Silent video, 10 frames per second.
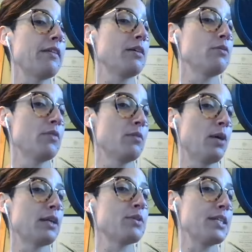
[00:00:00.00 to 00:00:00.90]
It, the
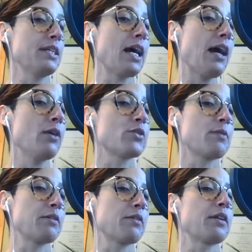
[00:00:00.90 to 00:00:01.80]
body was in a house
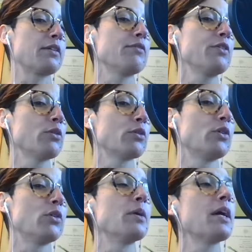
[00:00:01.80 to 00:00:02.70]
rather than in a funeral
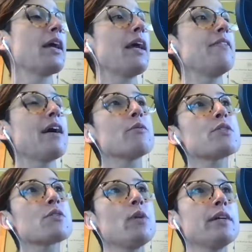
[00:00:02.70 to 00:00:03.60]
home, and that
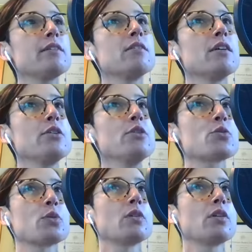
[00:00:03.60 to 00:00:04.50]
was quite
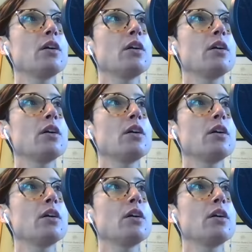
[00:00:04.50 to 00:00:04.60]
unusual.